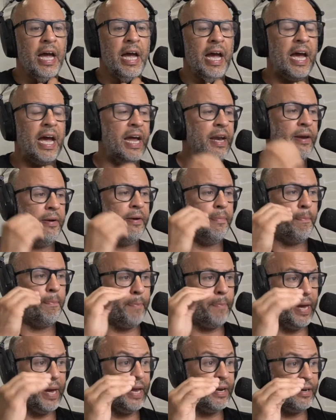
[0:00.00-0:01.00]
and
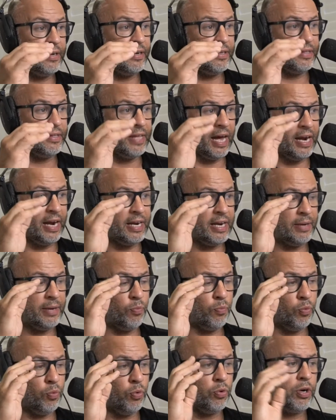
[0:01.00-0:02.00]
bet that it
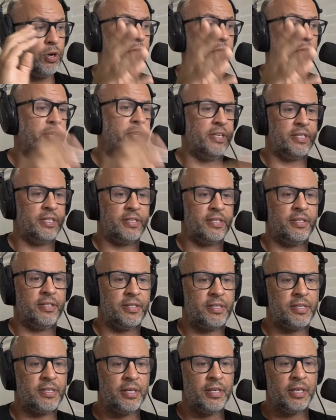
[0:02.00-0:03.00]
will go the
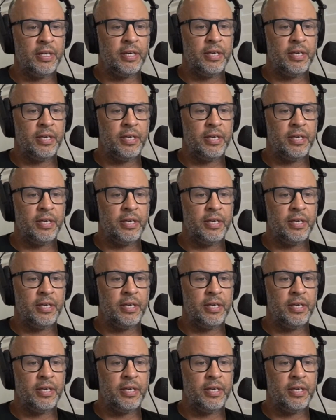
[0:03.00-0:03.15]
distance.